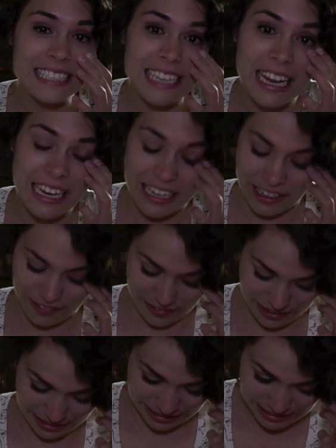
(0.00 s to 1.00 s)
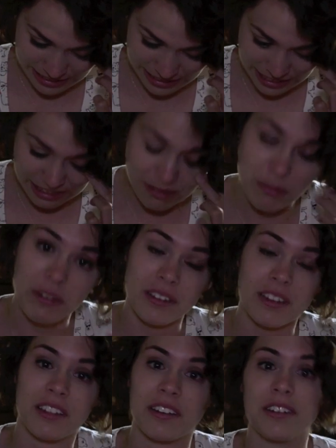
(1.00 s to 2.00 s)
Not even that sad, I'm only
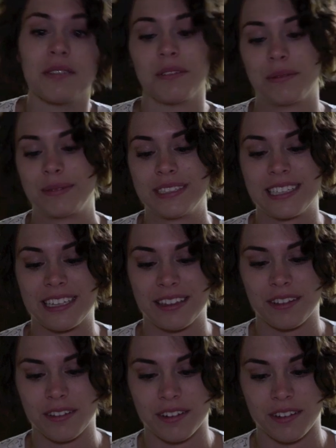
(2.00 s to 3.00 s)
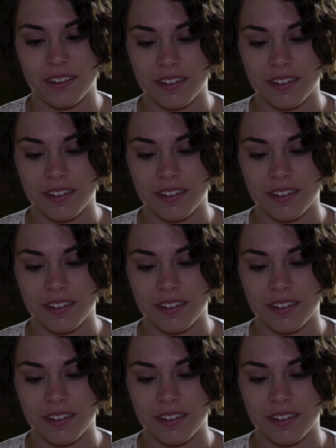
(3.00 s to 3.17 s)
31% through.